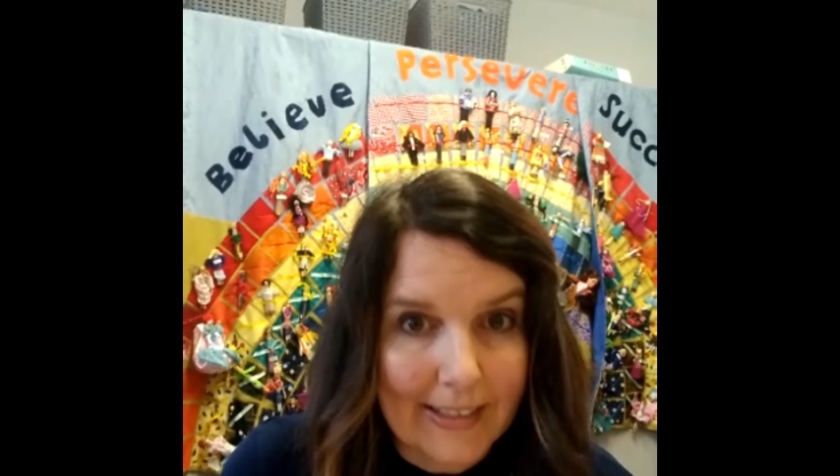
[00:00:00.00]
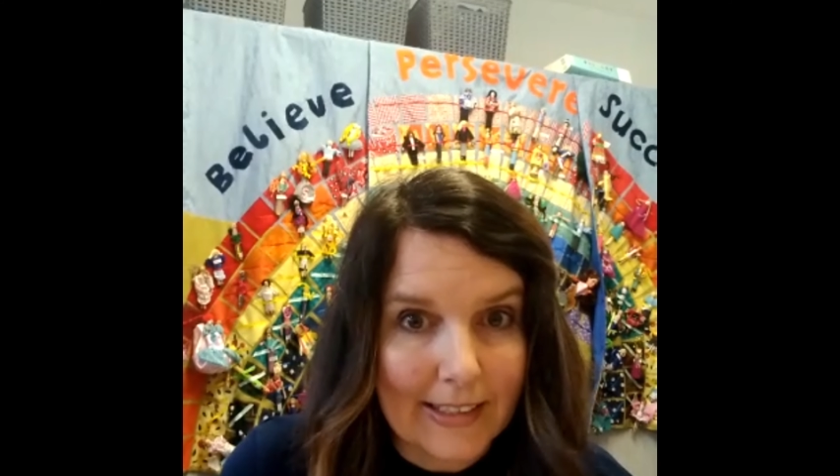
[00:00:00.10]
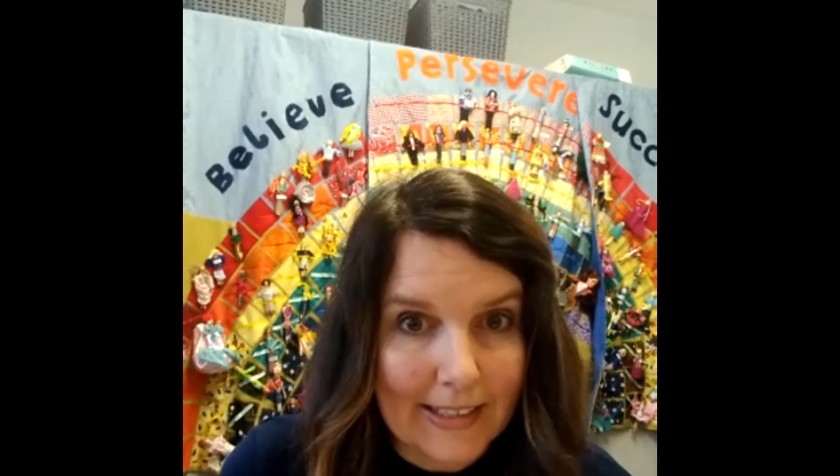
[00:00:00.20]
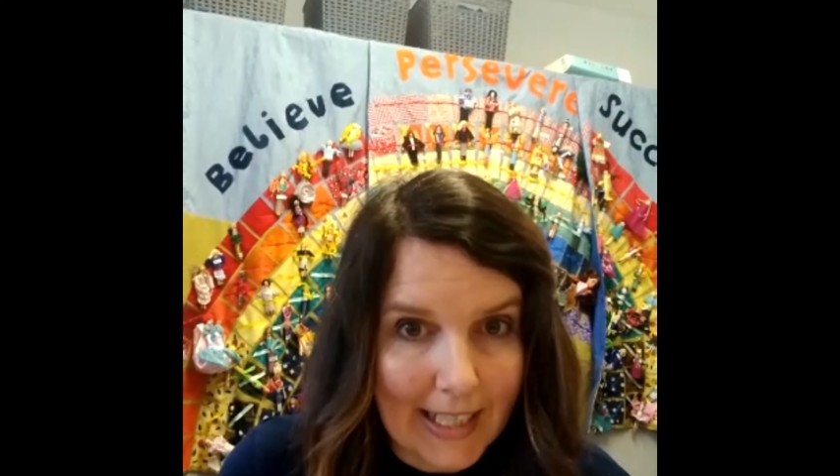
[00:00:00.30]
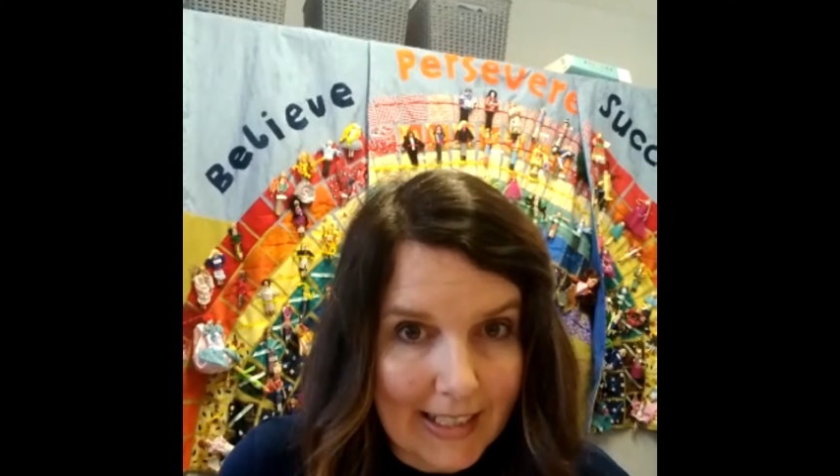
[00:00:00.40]
to
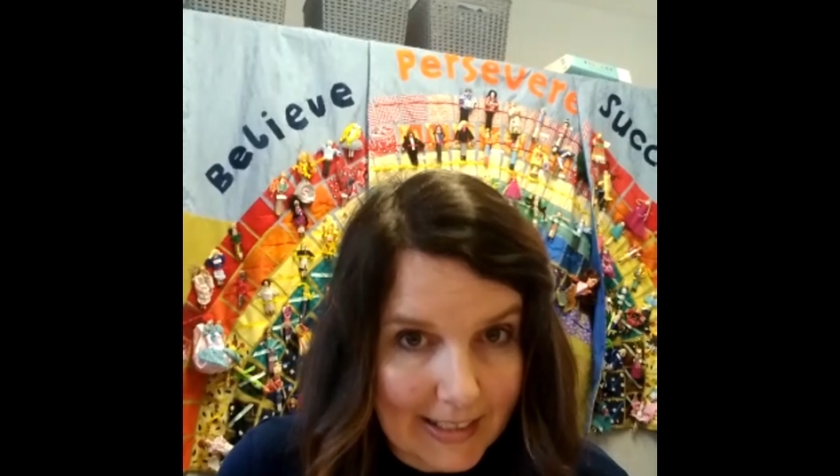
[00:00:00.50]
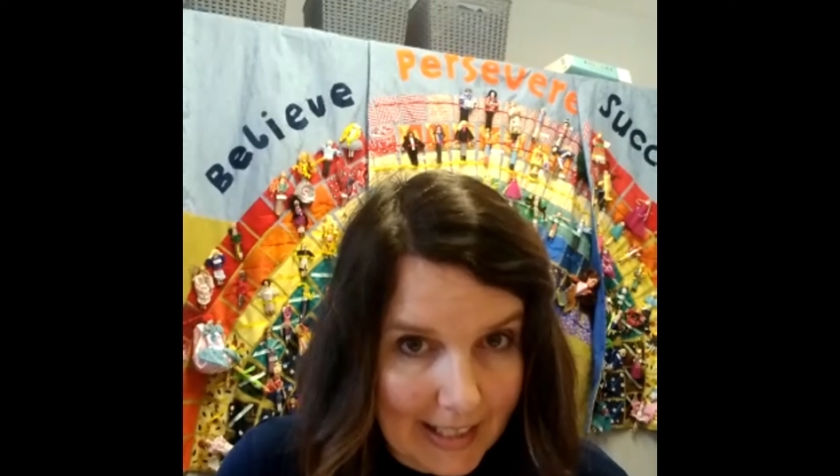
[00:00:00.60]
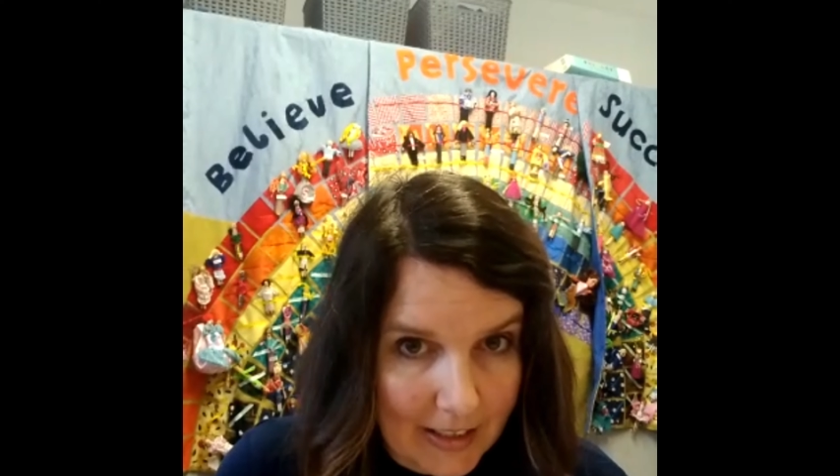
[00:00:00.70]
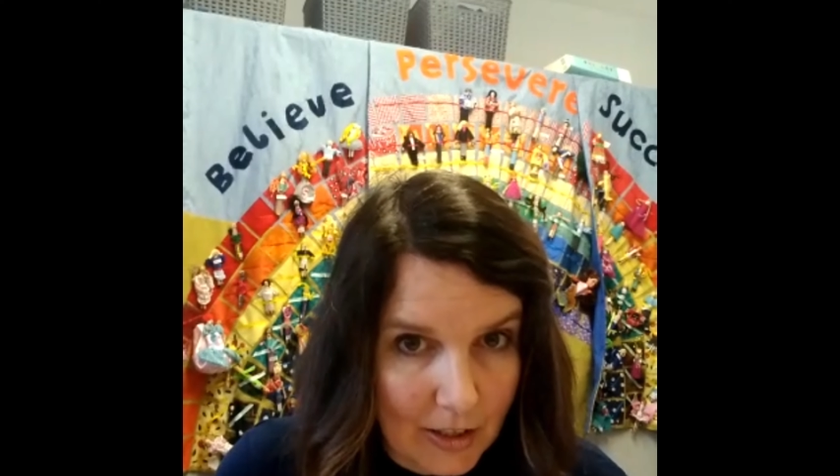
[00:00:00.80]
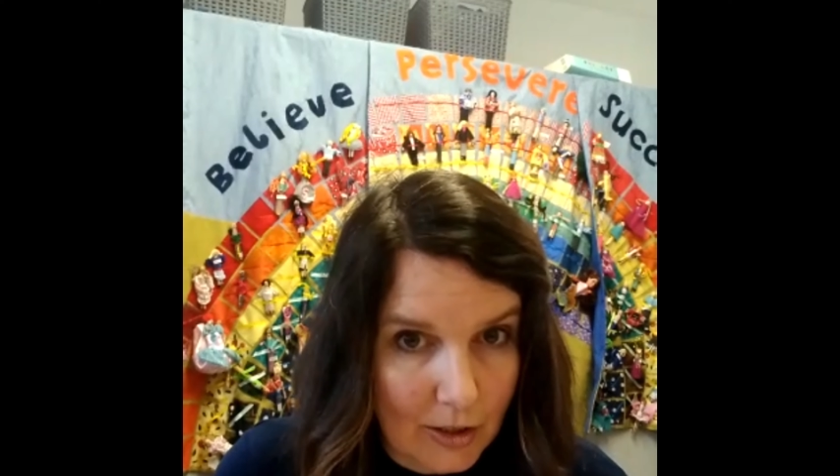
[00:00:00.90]
take
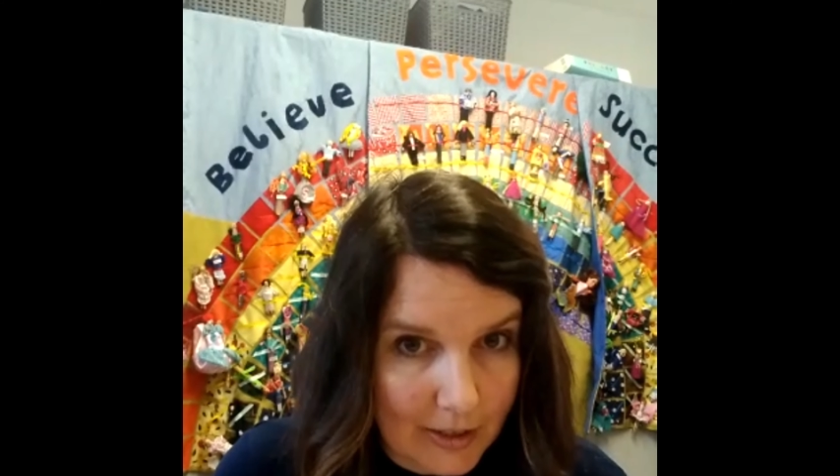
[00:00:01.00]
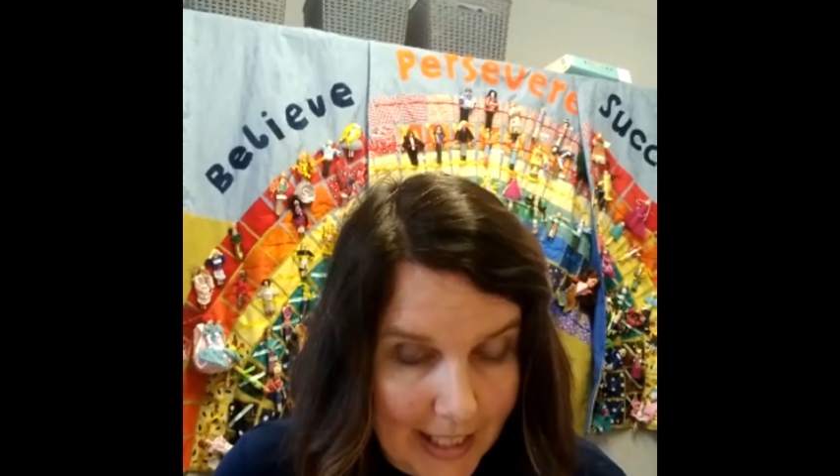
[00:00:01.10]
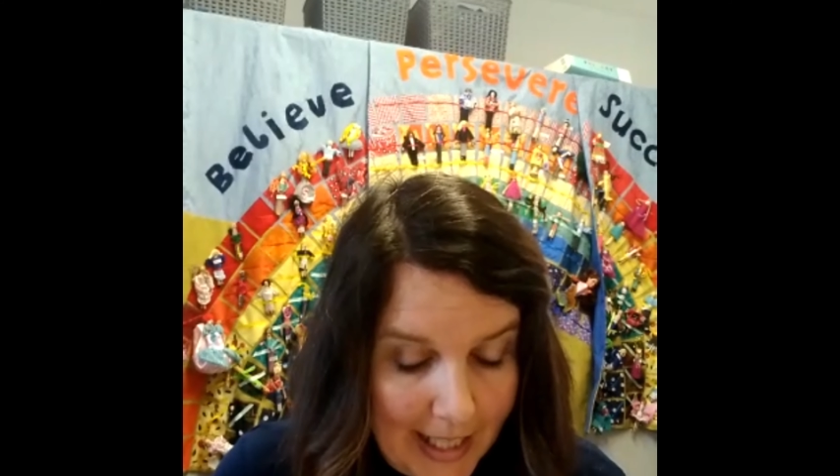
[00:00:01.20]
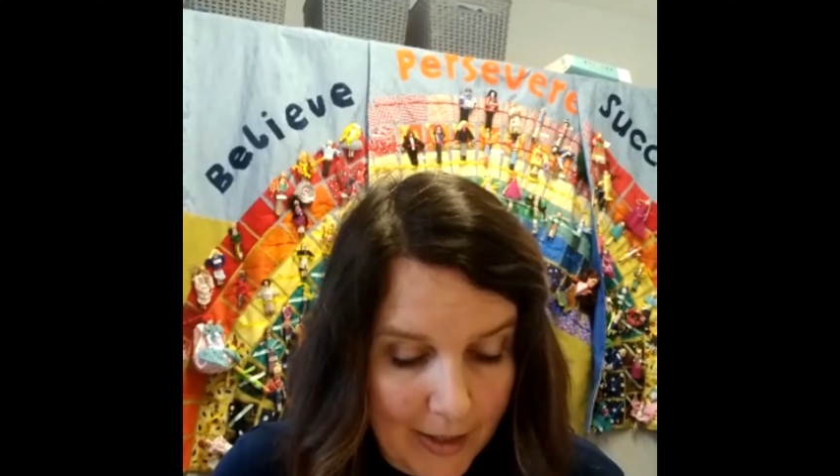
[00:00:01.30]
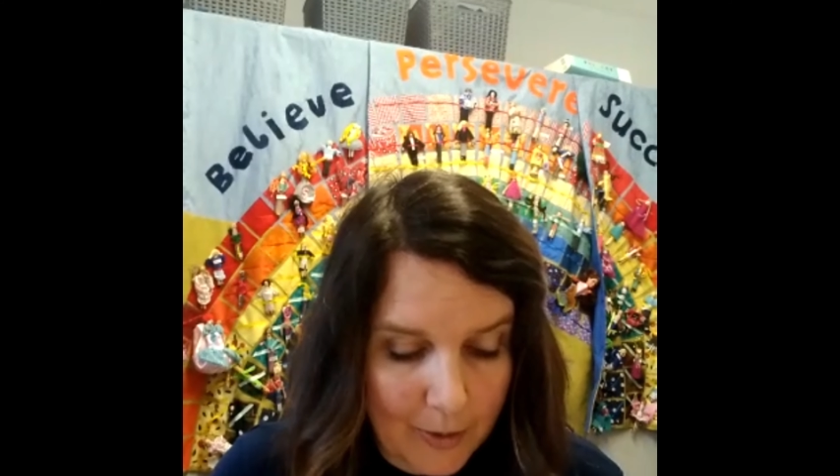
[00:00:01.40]
Daniel
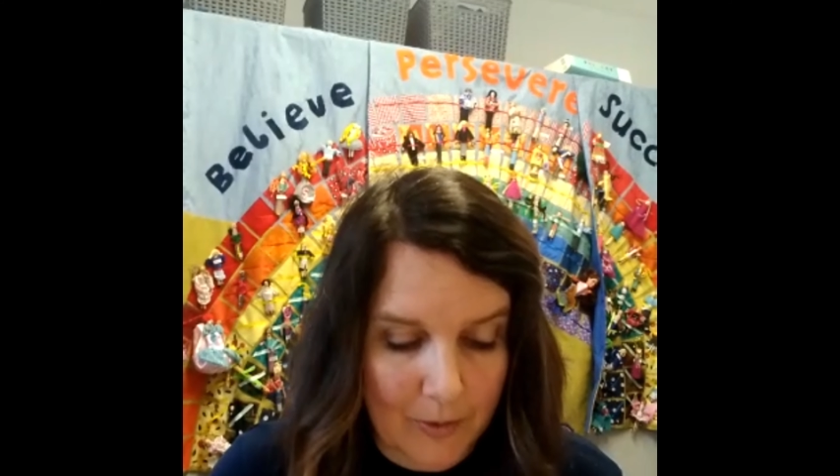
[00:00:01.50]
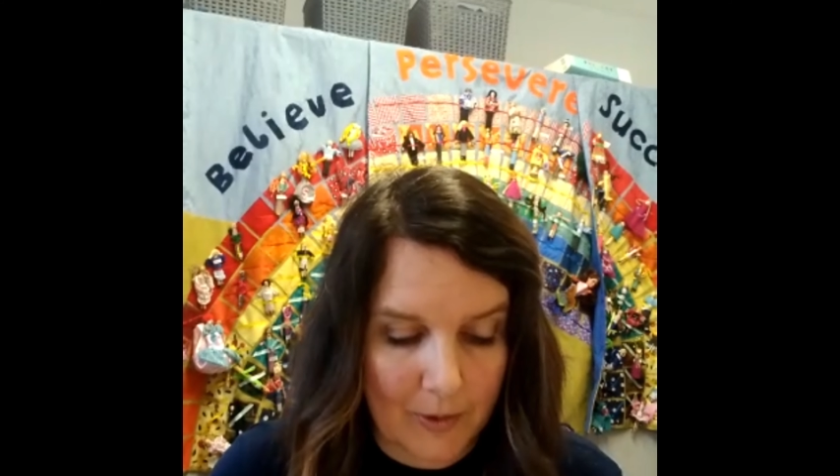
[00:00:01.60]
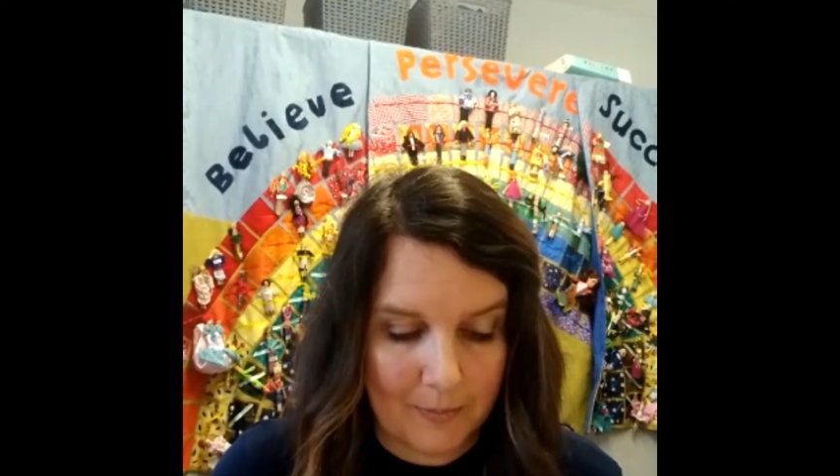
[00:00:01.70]
down.